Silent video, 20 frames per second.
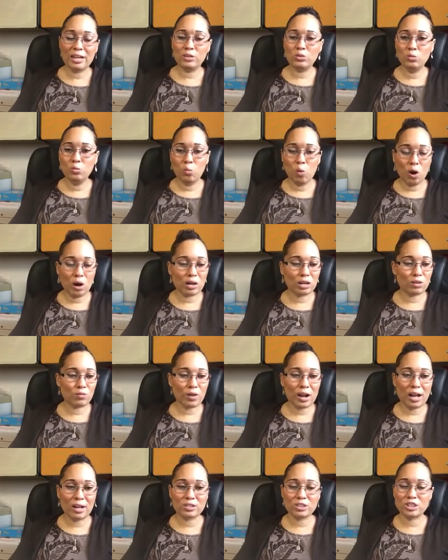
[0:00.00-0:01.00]
and you walking
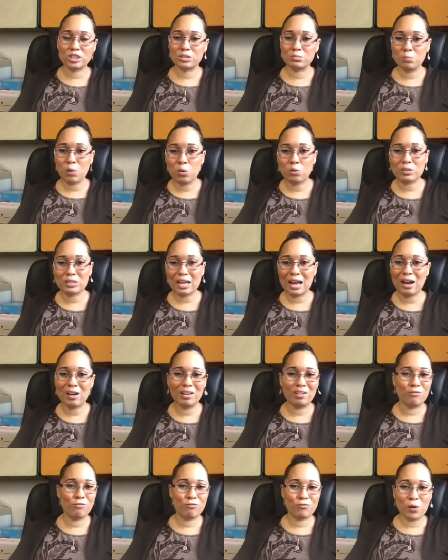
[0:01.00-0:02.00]
around smoked
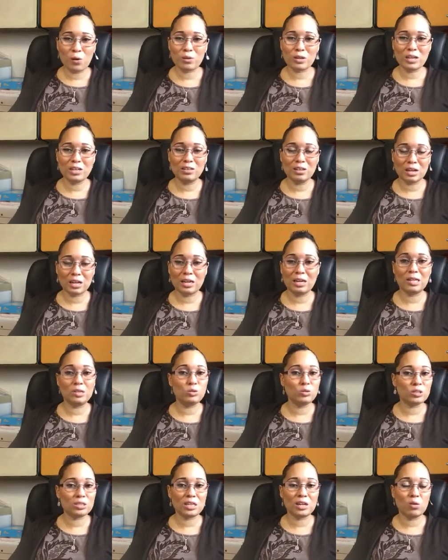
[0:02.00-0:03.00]
out and funky looking, and
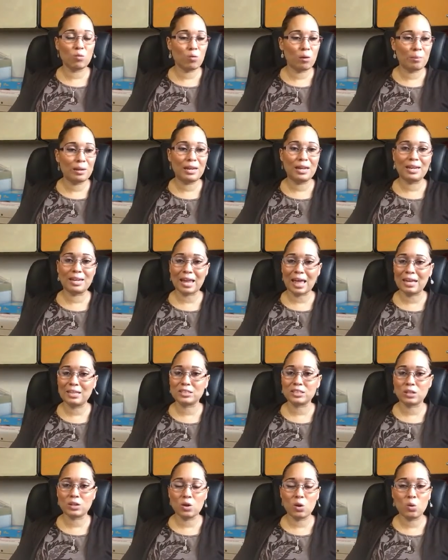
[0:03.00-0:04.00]
you see a woman in
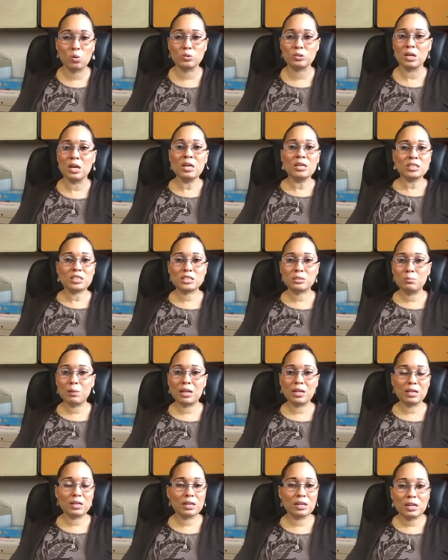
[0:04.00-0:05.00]
nice clothes,
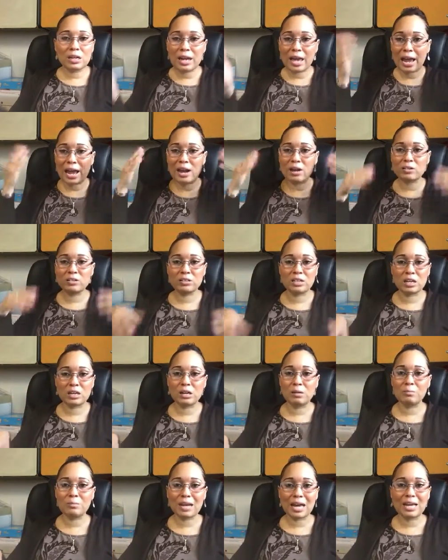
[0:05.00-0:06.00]
smelling good hair, done
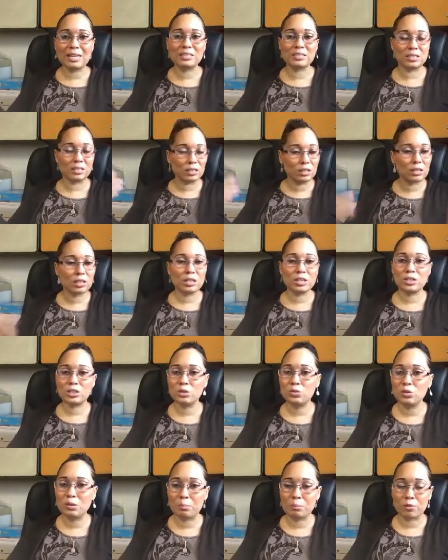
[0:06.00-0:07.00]
up nice and looking
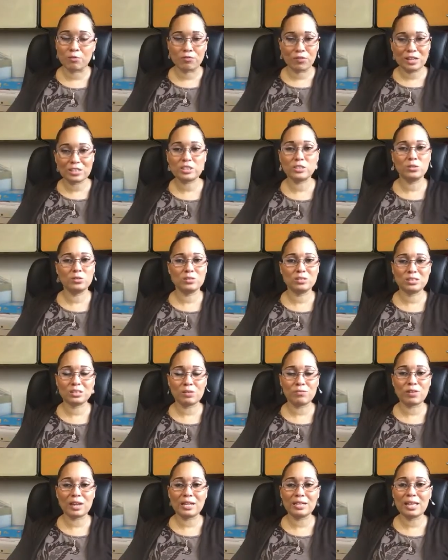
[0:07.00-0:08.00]
cute and professional and
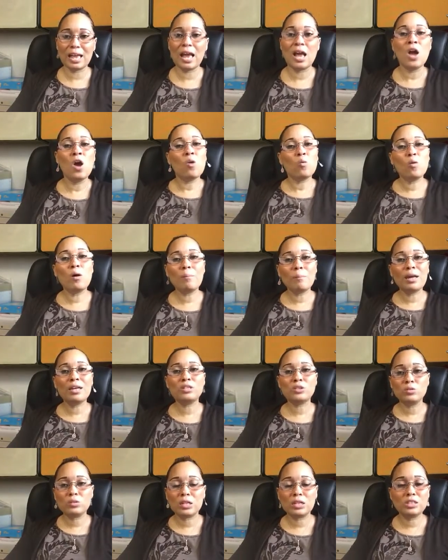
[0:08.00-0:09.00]
stuff like that, what
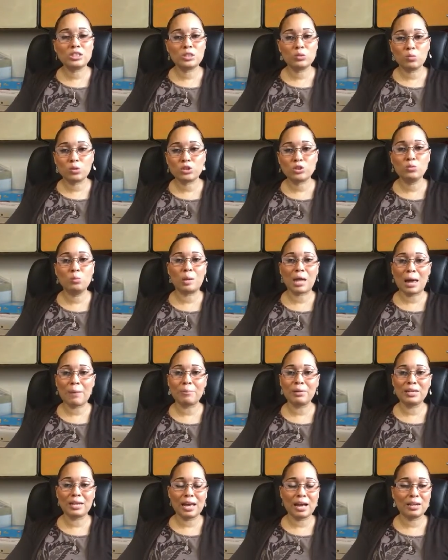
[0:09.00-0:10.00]
makes you think she wants you
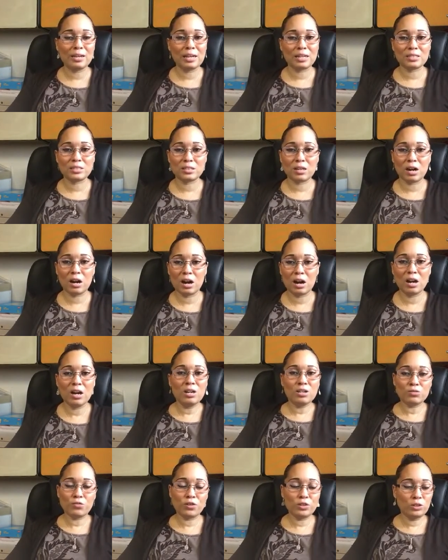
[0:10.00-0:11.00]
plopping down next to her
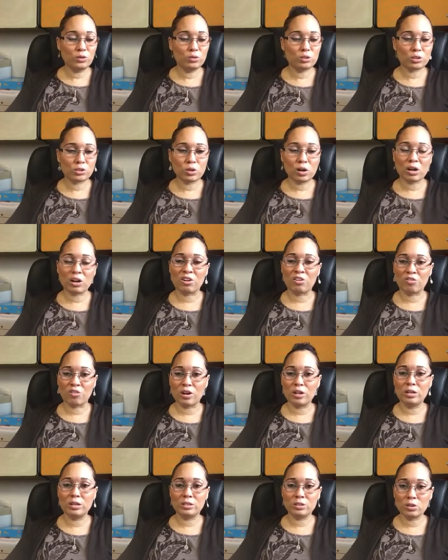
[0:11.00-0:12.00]
for you to start
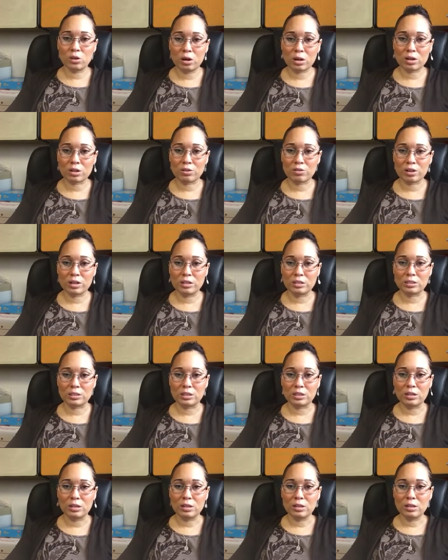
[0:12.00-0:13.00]
grunting and talking
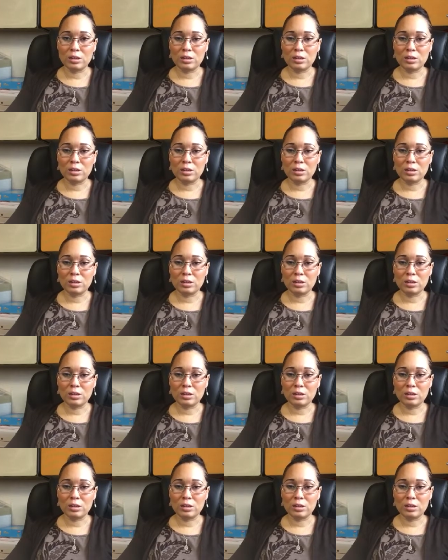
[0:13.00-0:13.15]
crazy?